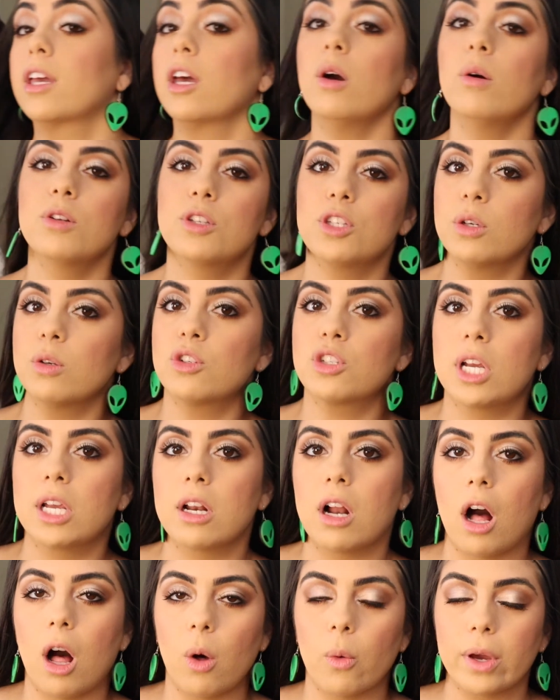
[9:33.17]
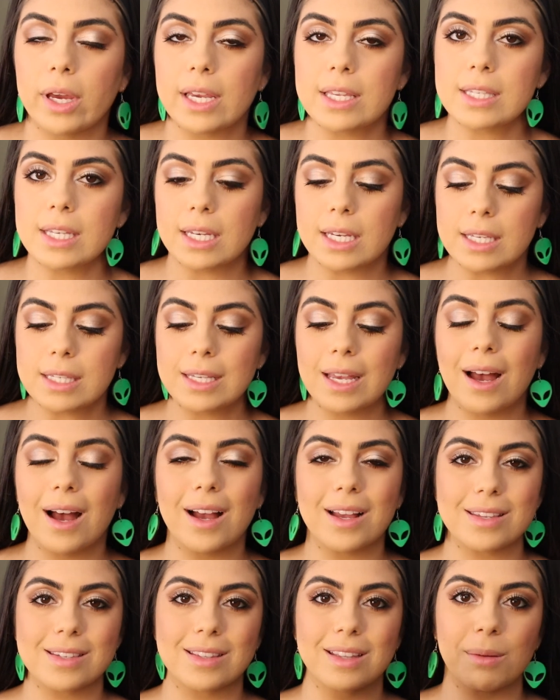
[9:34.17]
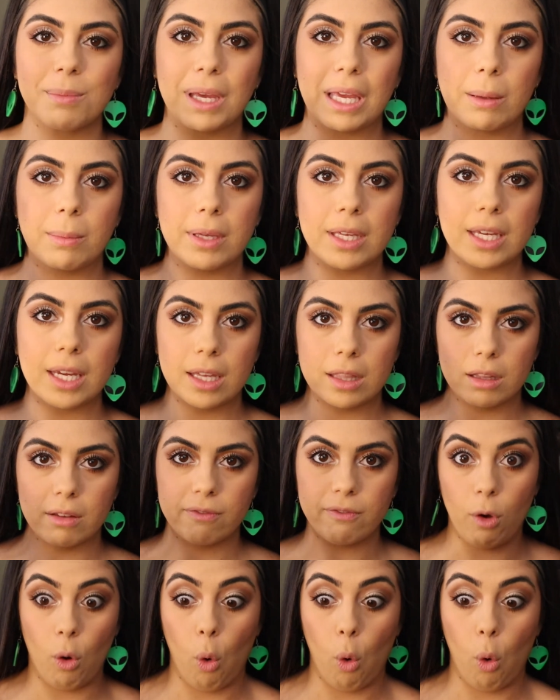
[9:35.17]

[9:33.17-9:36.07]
go-to shade always is Hustla Baby and